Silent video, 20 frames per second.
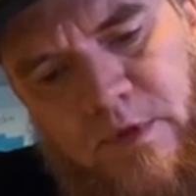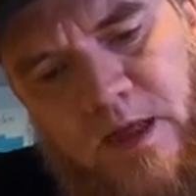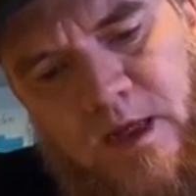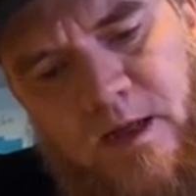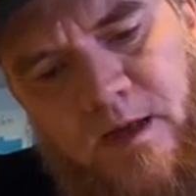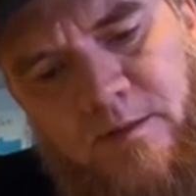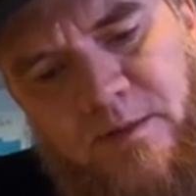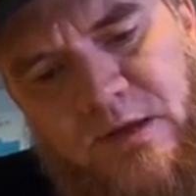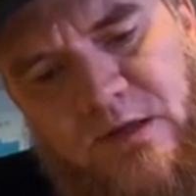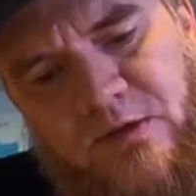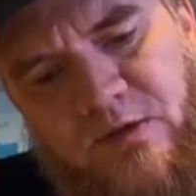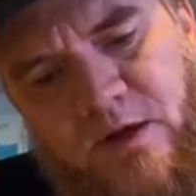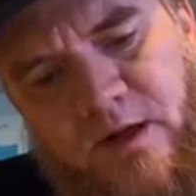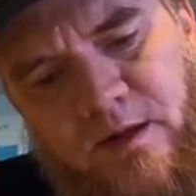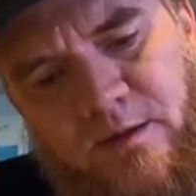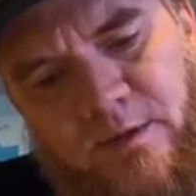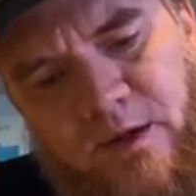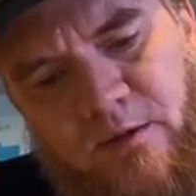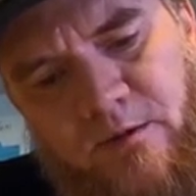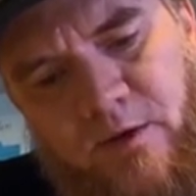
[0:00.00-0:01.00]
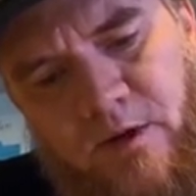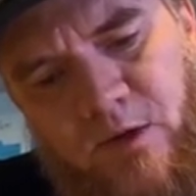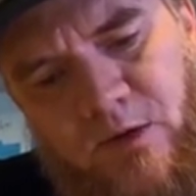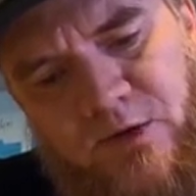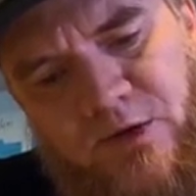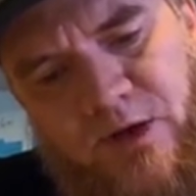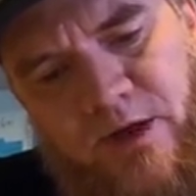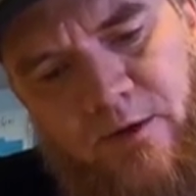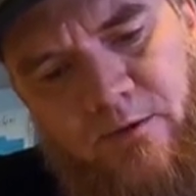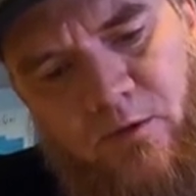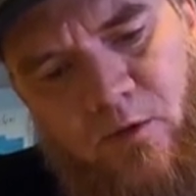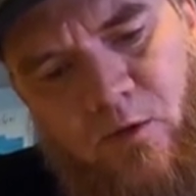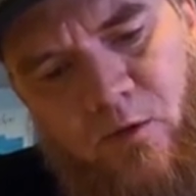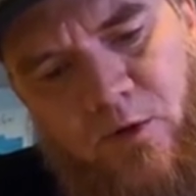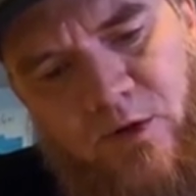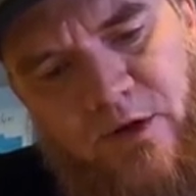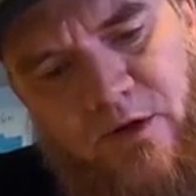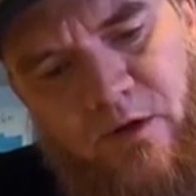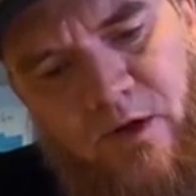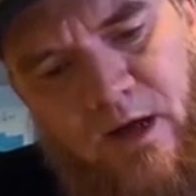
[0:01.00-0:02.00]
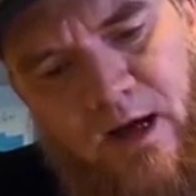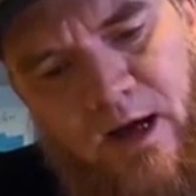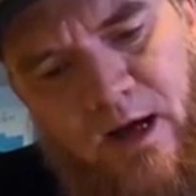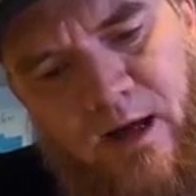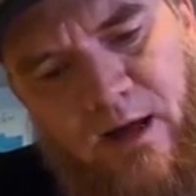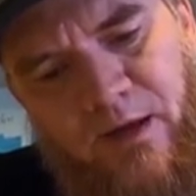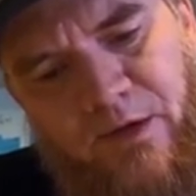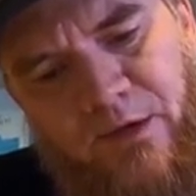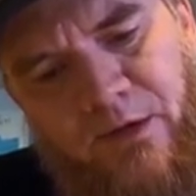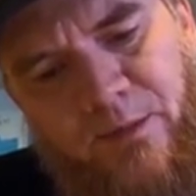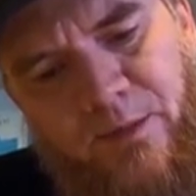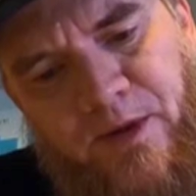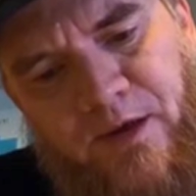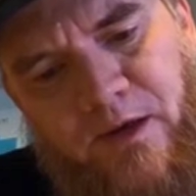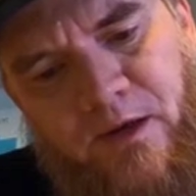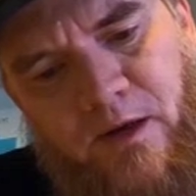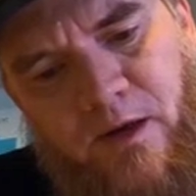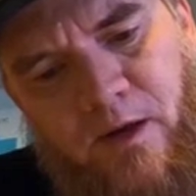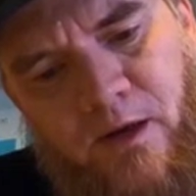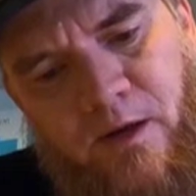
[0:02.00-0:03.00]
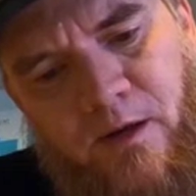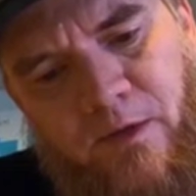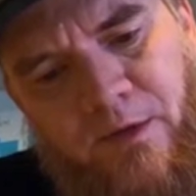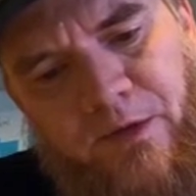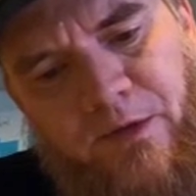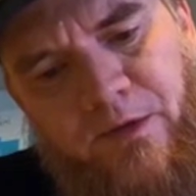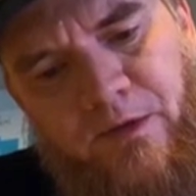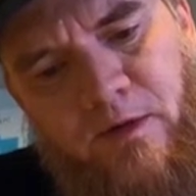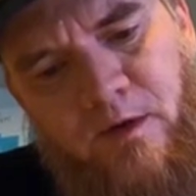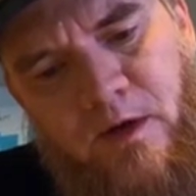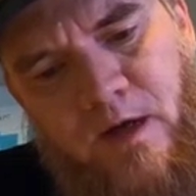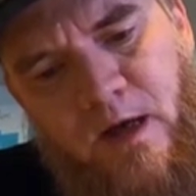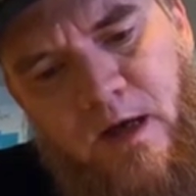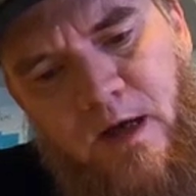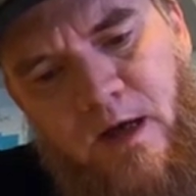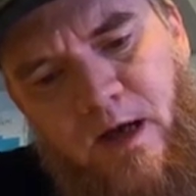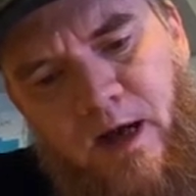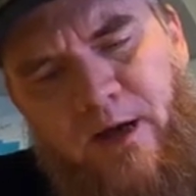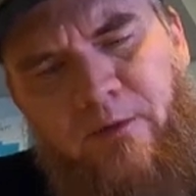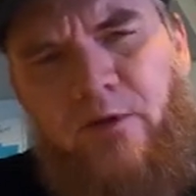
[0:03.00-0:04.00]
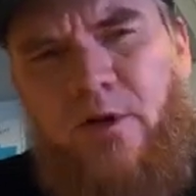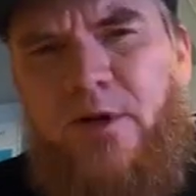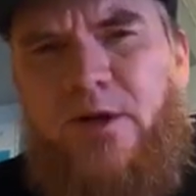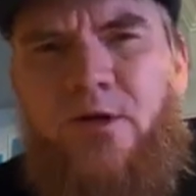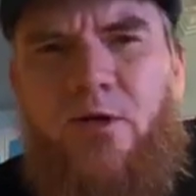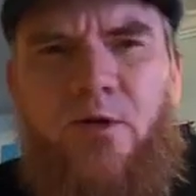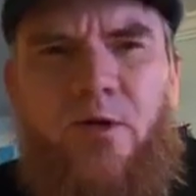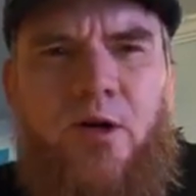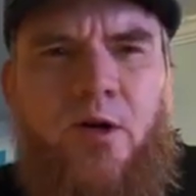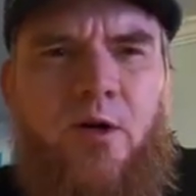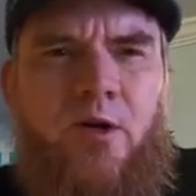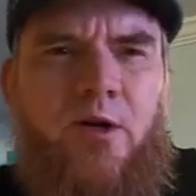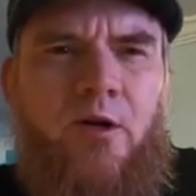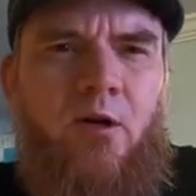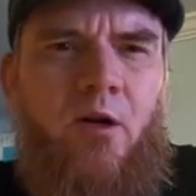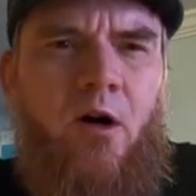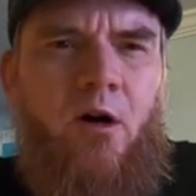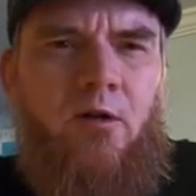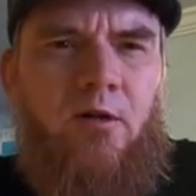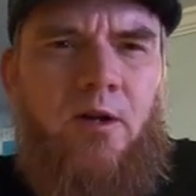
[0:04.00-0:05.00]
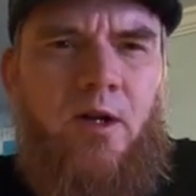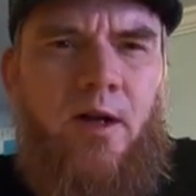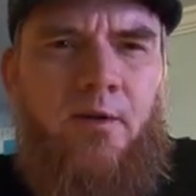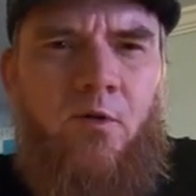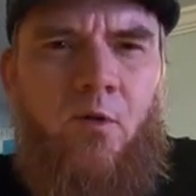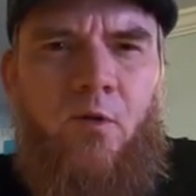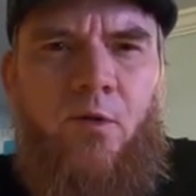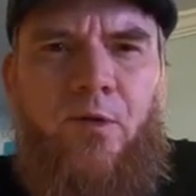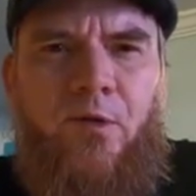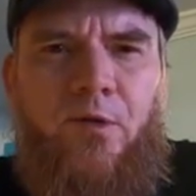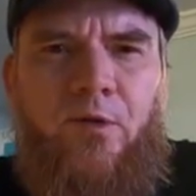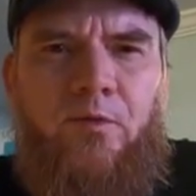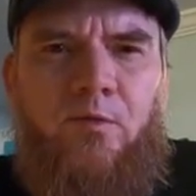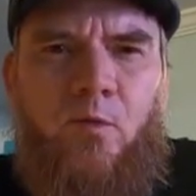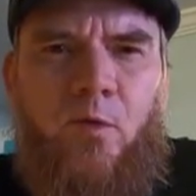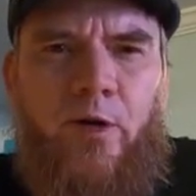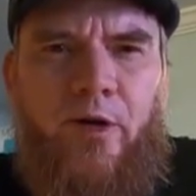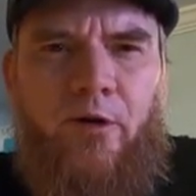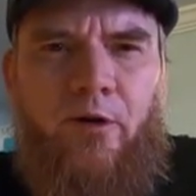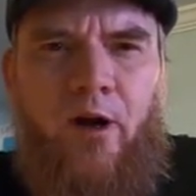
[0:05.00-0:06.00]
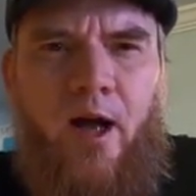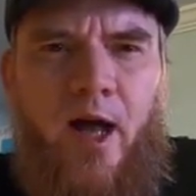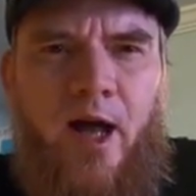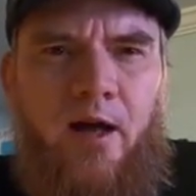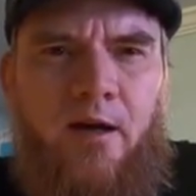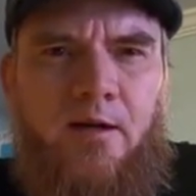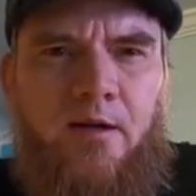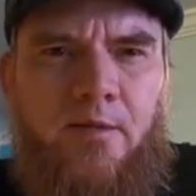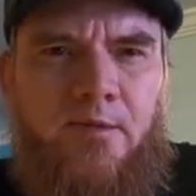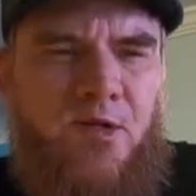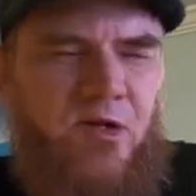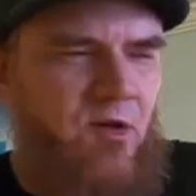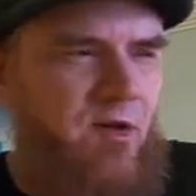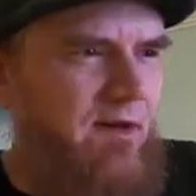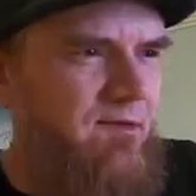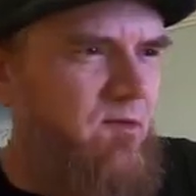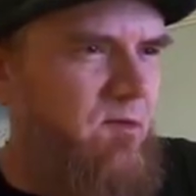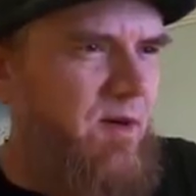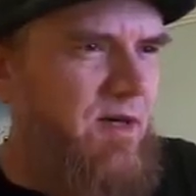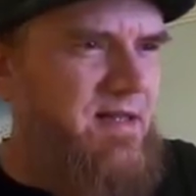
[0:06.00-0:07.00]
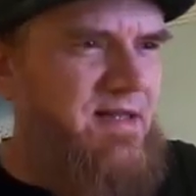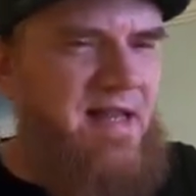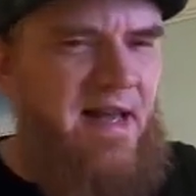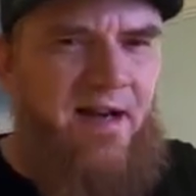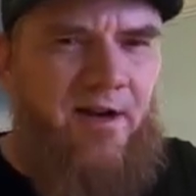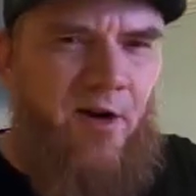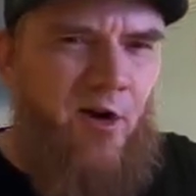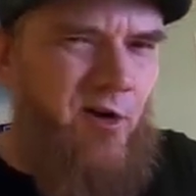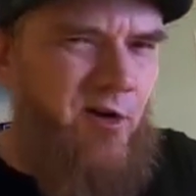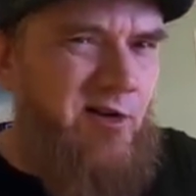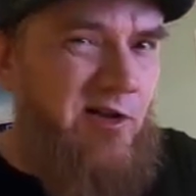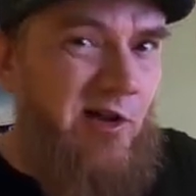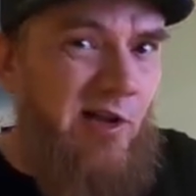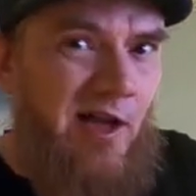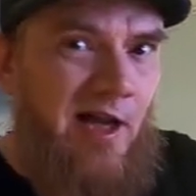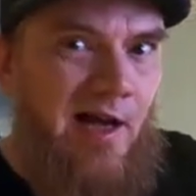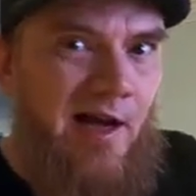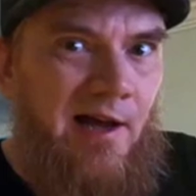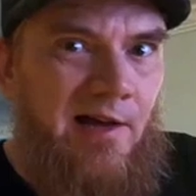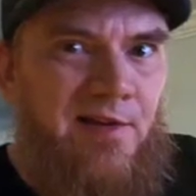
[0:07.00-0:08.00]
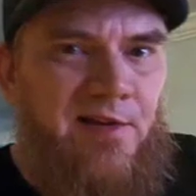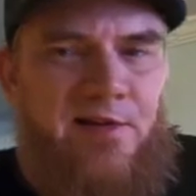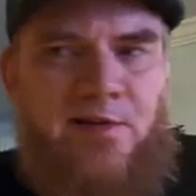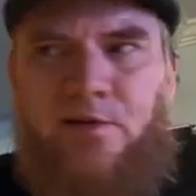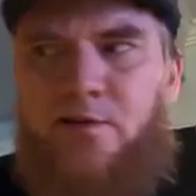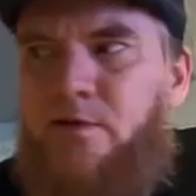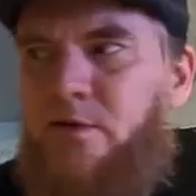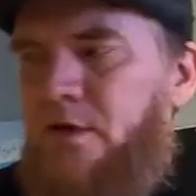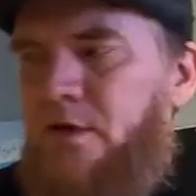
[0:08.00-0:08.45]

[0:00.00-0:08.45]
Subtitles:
And I'm just trying to be real general with you guys because I really don't know your art levels, where you're at. I'm sure everybody's had an art class.